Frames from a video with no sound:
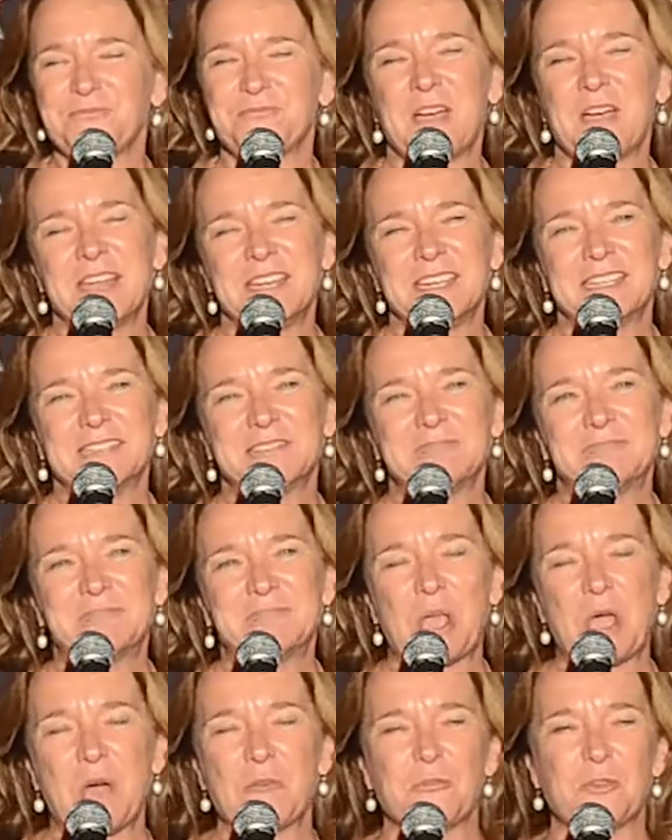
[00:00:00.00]
find it
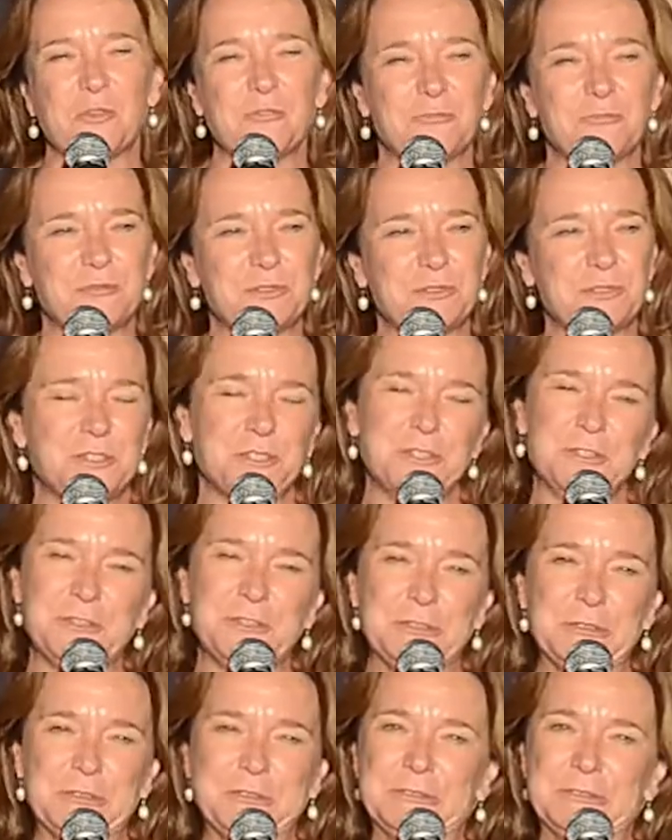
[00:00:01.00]
helpful to